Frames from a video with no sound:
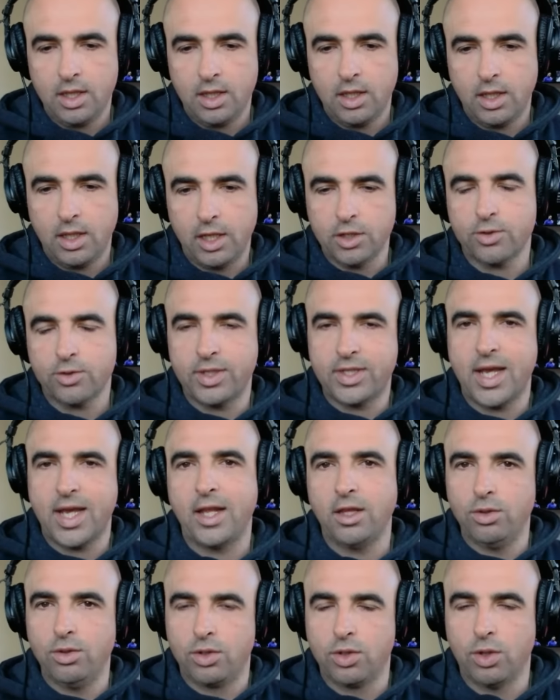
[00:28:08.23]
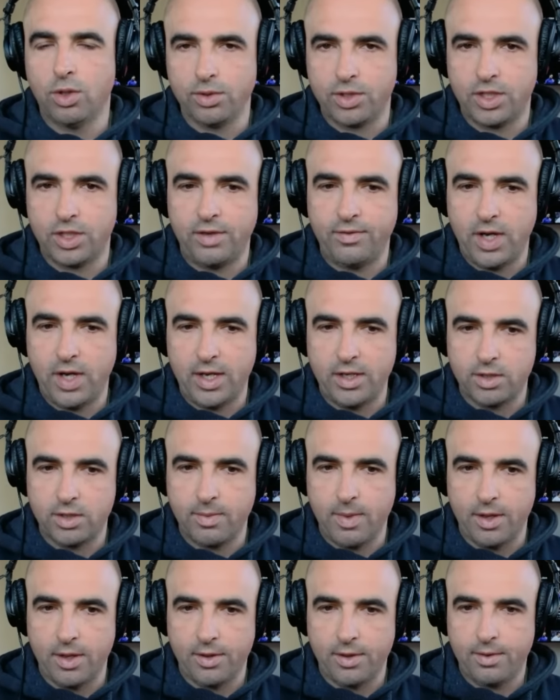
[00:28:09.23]
Here's what Ty Lue told Stephen A.
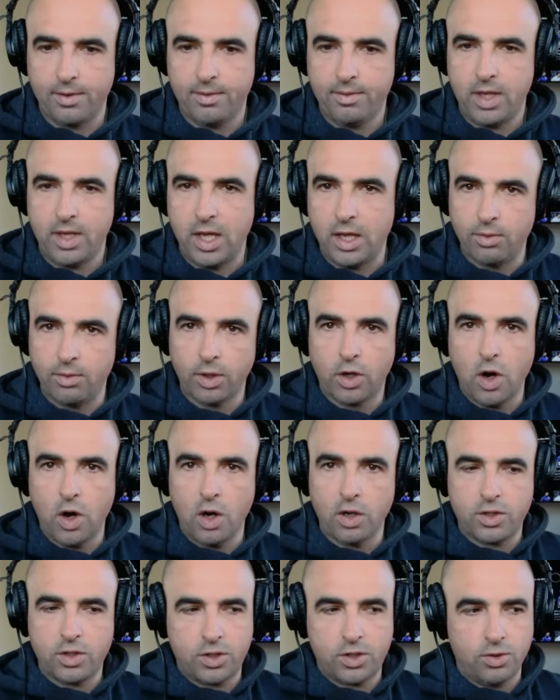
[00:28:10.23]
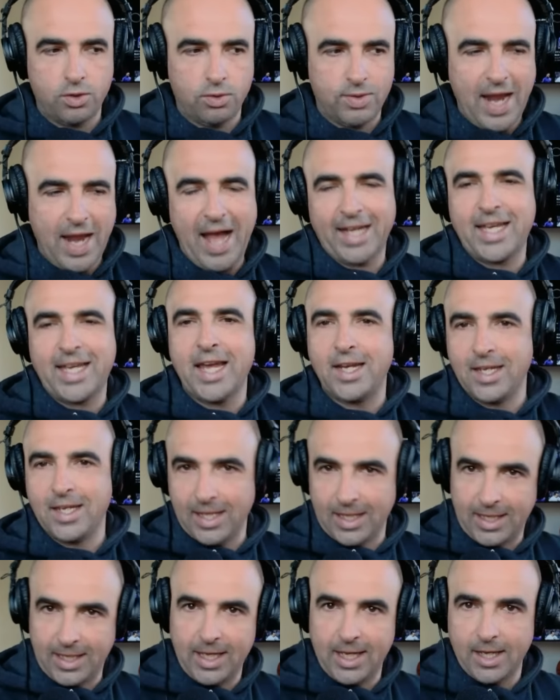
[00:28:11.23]
Smith in regards to not getting
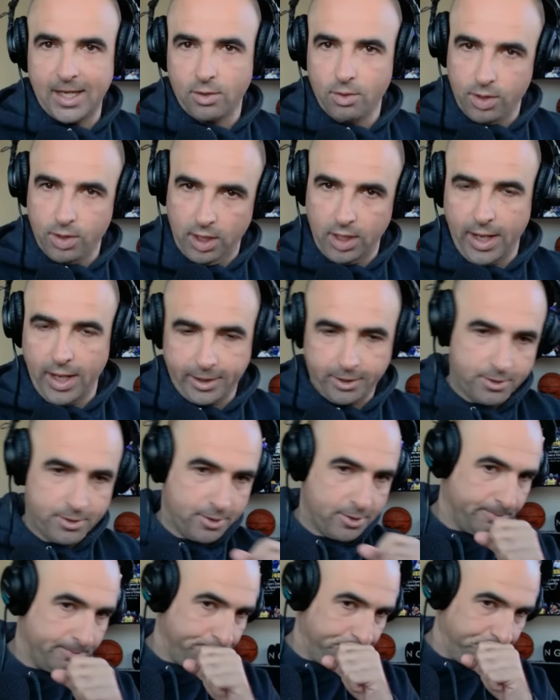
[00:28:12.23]
the gig with the Lakers.